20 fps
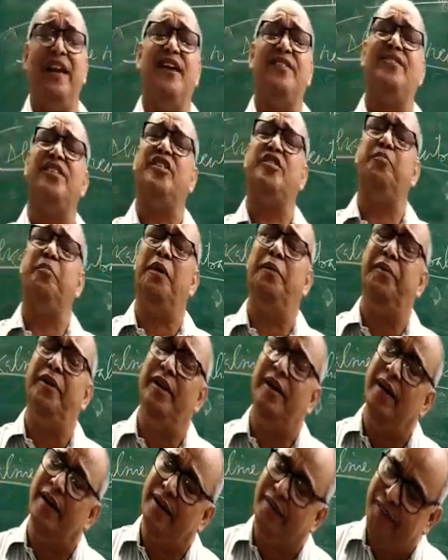gases may
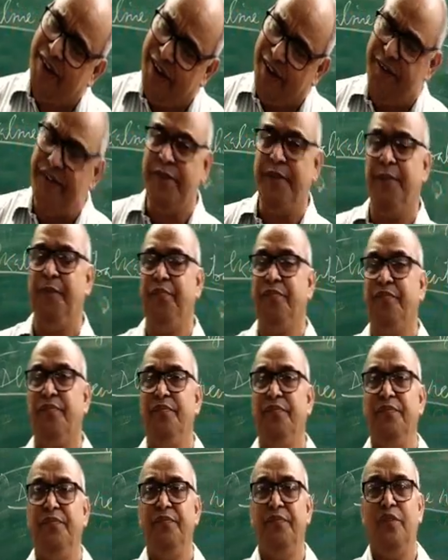be there.
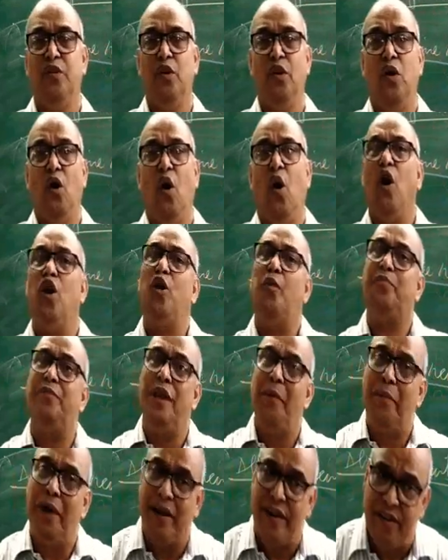All of
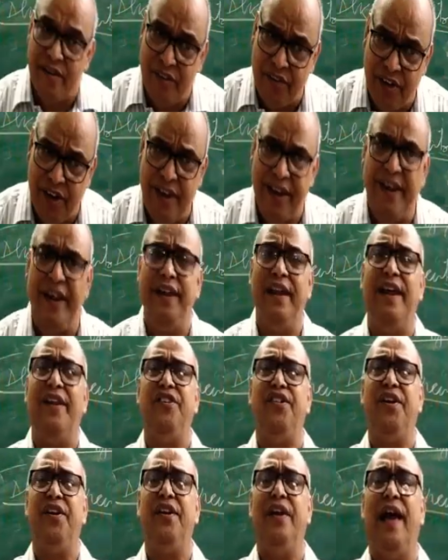them are acidic in
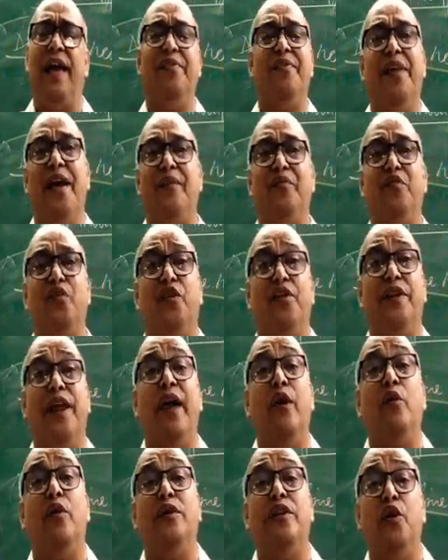nature, and therefore
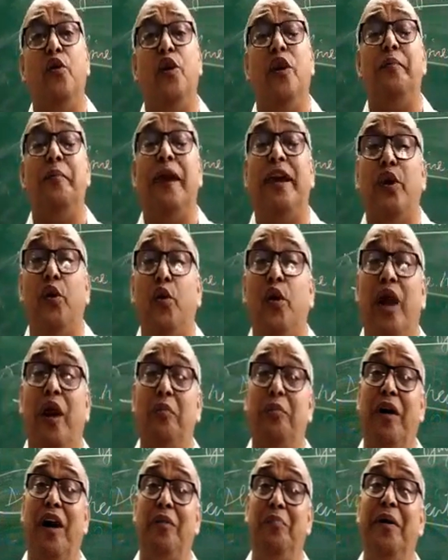they will make your
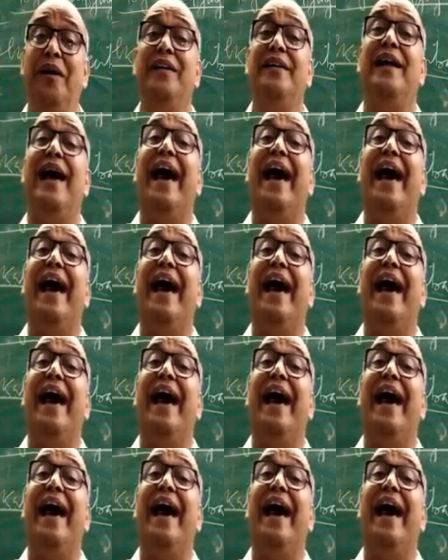environment